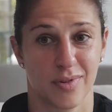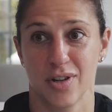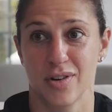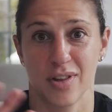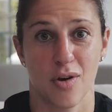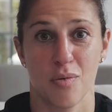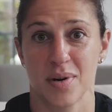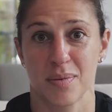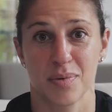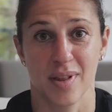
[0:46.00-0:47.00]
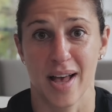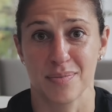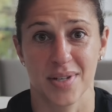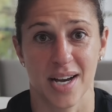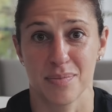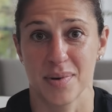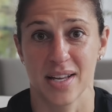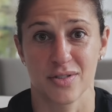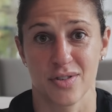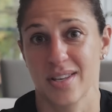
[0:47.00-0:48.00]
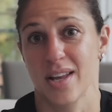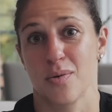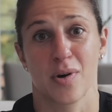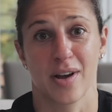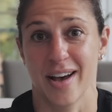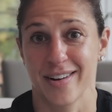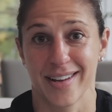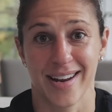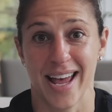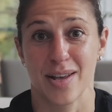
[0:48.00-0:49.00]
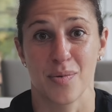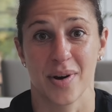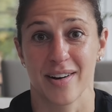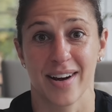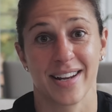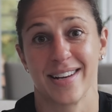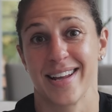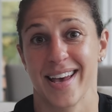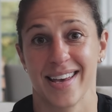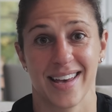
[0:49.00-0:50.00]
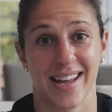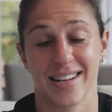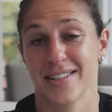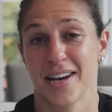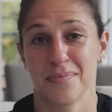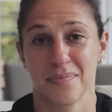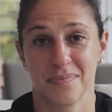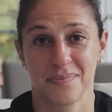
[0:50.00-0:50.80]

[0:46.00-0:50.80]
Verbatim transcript: literally open up your laptop and just get a workout in anywhere, any day, anytime.